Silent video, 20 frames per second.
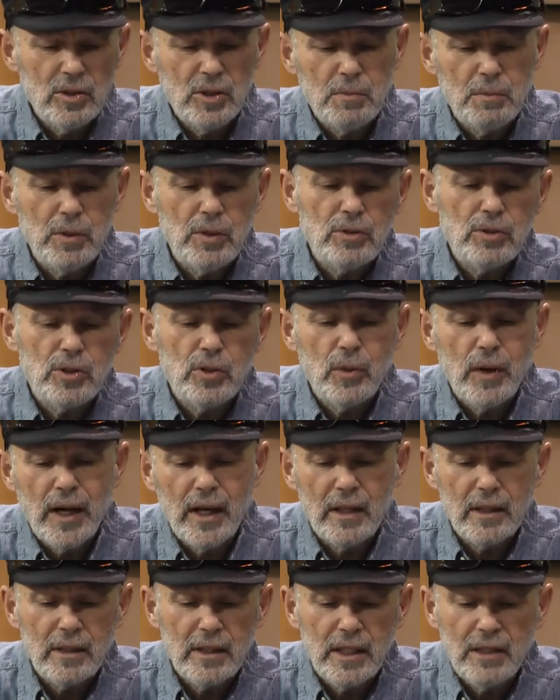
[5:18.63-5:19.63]

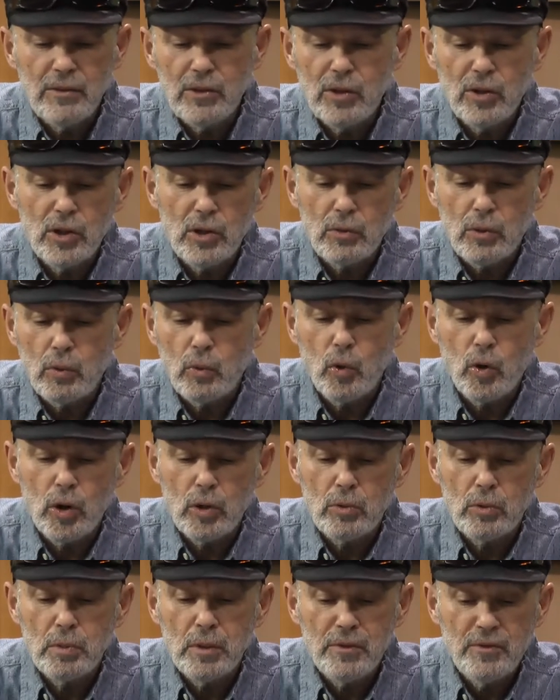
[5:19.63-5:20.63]
spirituality, even though the
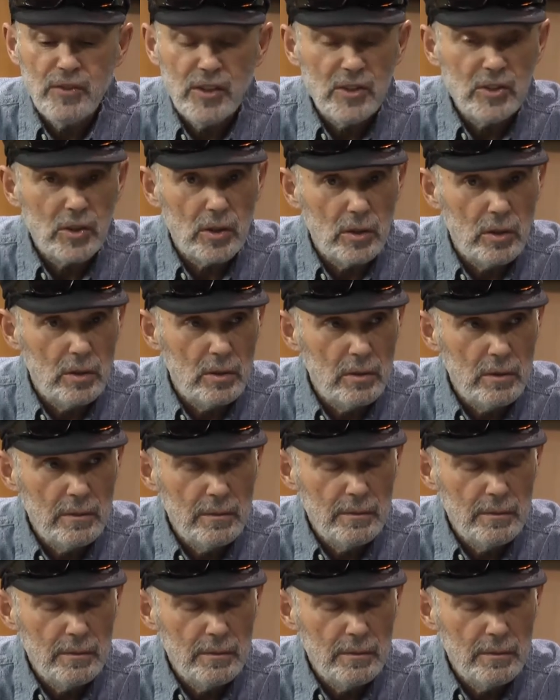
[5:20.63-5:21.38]
reward would be physical.